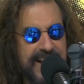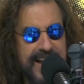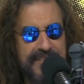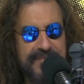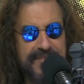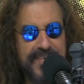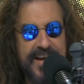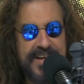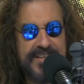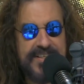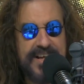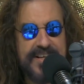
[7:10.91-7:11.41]
In
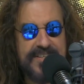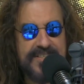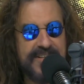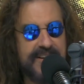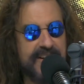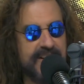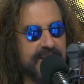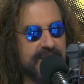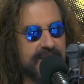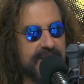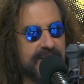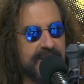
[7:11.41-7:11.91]
fact, I
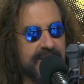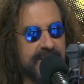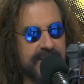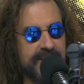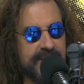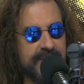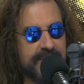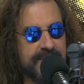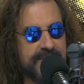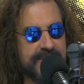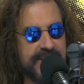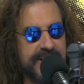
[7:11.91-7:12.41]
saw uh,
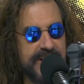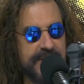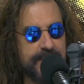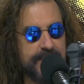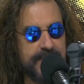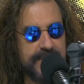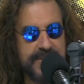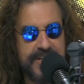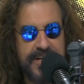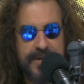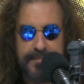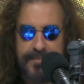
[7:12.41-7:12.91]
Christine
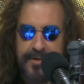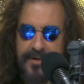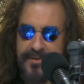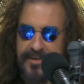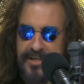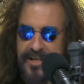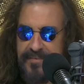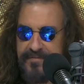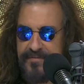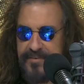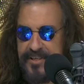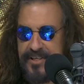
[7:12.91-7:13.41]
was up
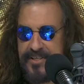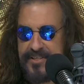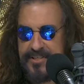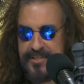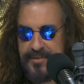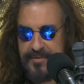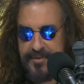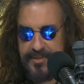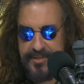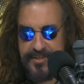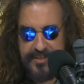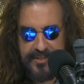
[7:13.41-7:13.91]
on Netflix
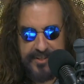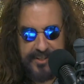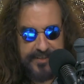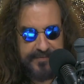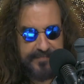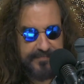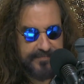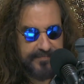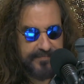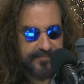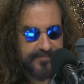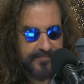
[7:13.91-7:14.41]
here recently.
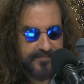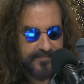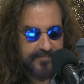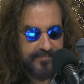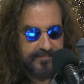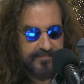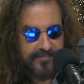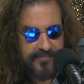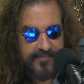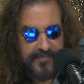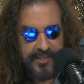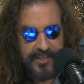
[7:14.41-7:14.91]
Really?
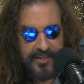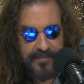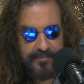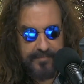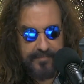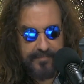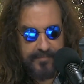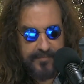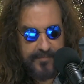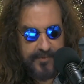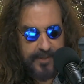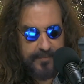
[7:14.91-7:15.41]
Yep.
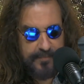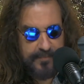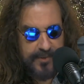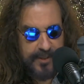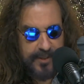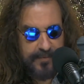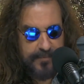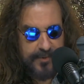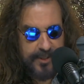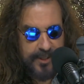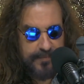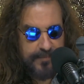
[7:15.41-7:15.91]
Yep.
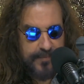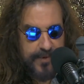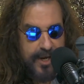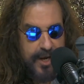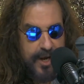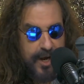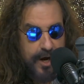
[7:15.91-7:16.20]
Yep. Yep.